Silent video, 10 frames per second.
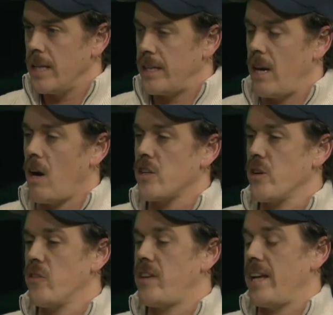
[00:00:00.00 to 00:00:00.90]
The
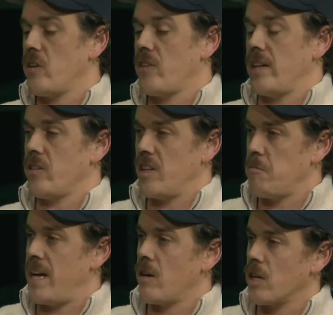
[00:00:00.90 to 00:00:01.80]
largest data centers that
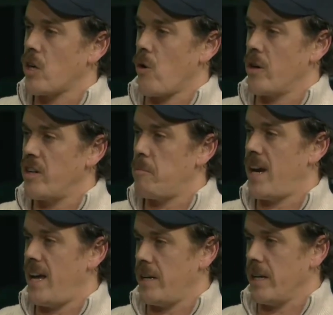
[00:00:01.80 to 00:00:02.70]
Meta are currently
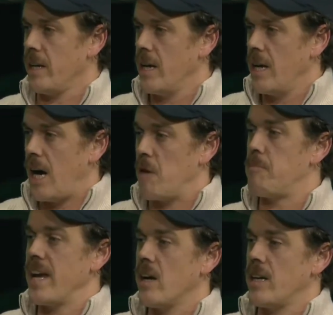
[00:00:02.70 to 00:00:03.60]
planning are
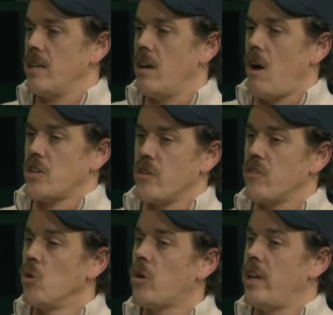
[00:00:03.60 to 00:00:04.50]
bigger than the largest
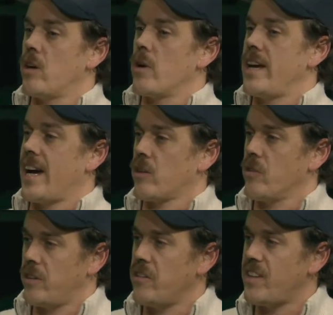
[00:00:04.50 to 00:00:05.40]
nuclear reactors
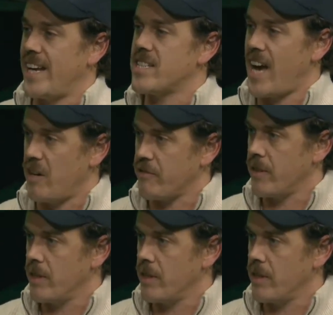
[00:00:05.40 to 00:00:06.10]
that the states have.